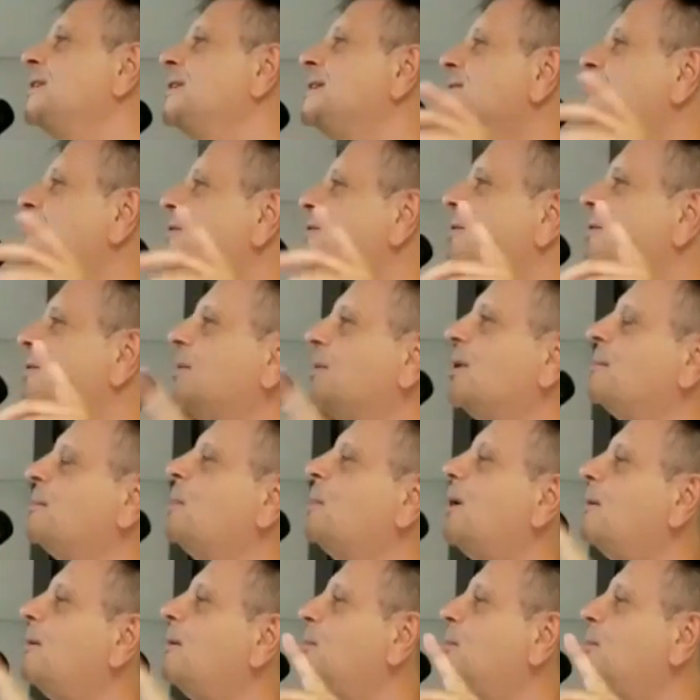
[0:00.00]
this from
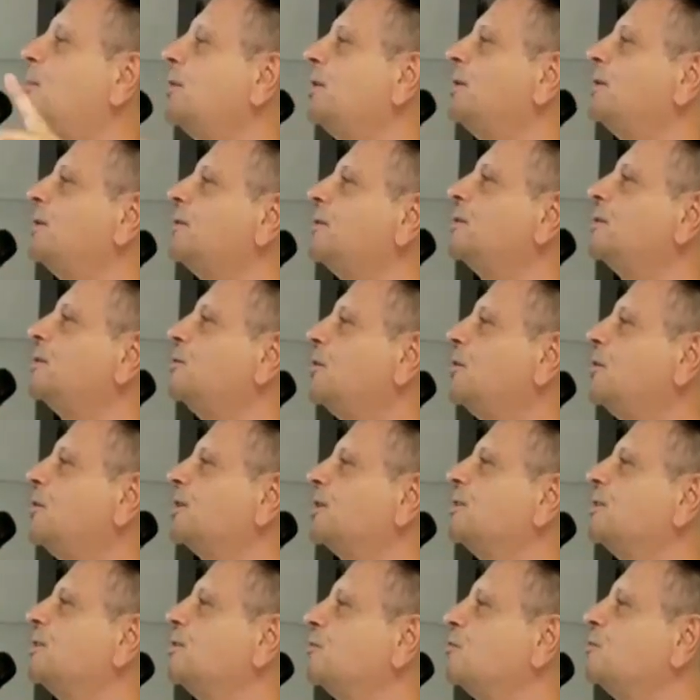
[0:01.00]
Paul Boyer, who
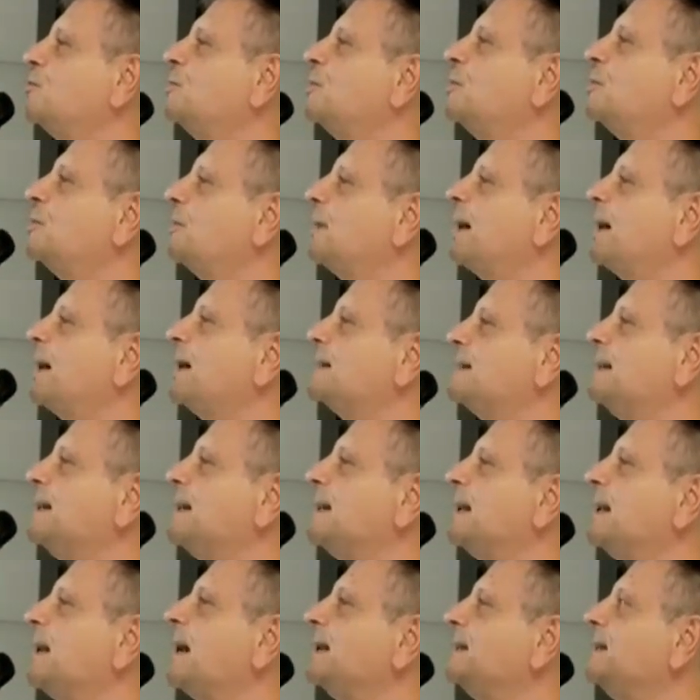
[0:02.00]
got the Nobel Prize
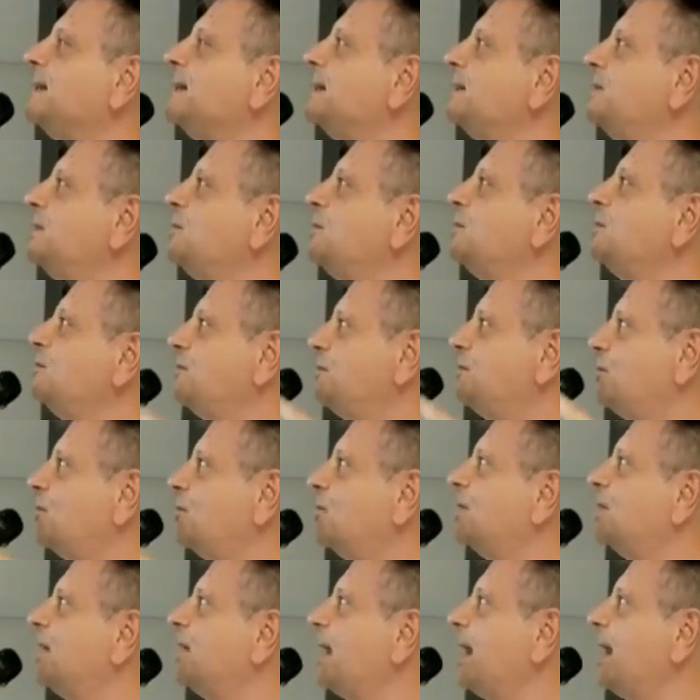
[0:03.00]
in '92
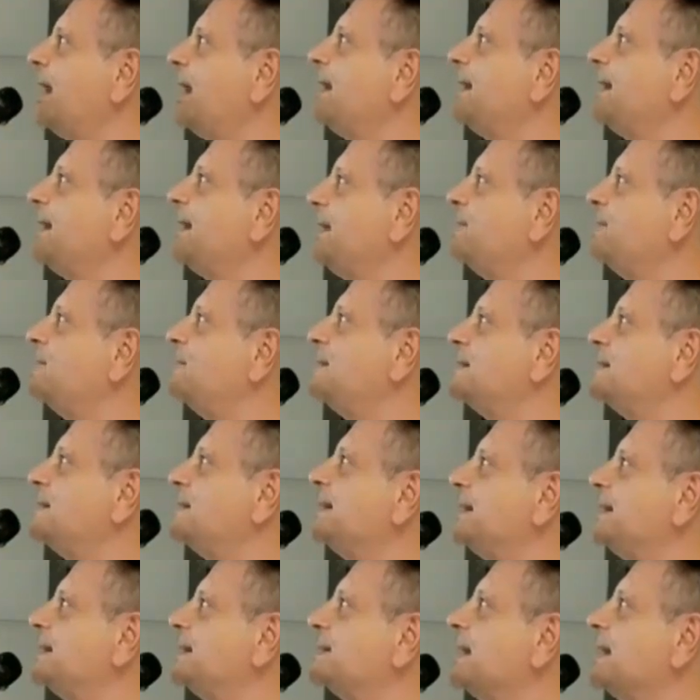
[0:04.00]
for the ATP
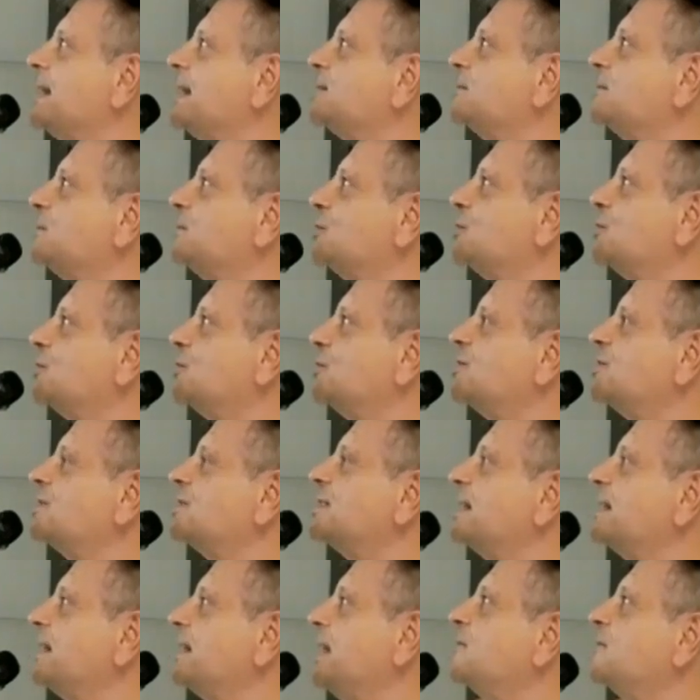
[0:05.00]
synthase nanomotors,
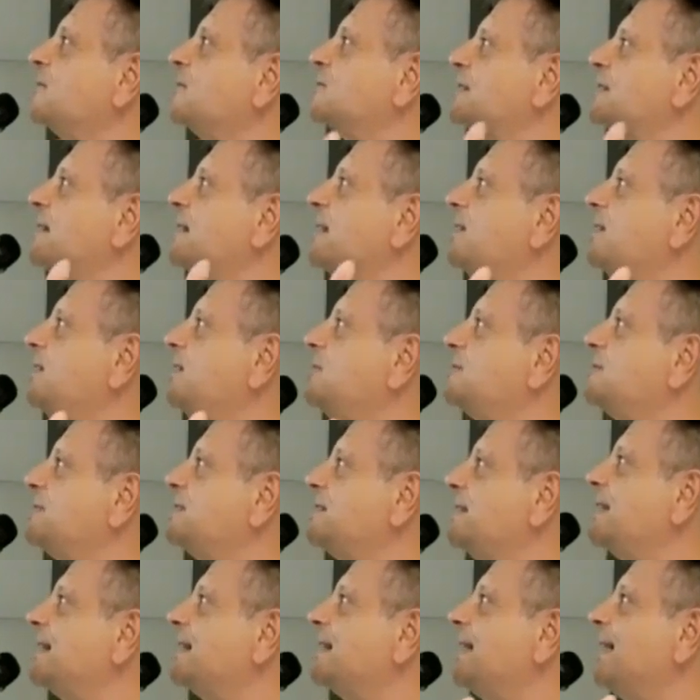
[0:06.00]
and he was at
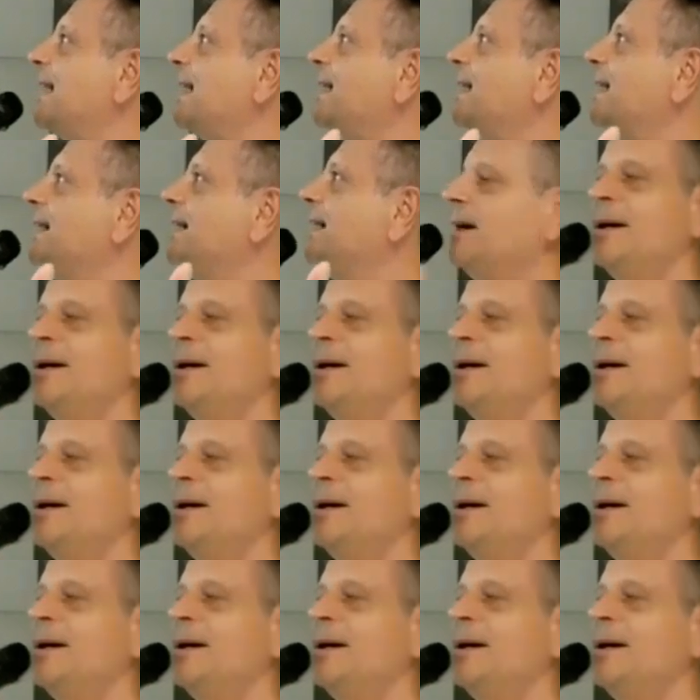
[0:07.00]
UCLA.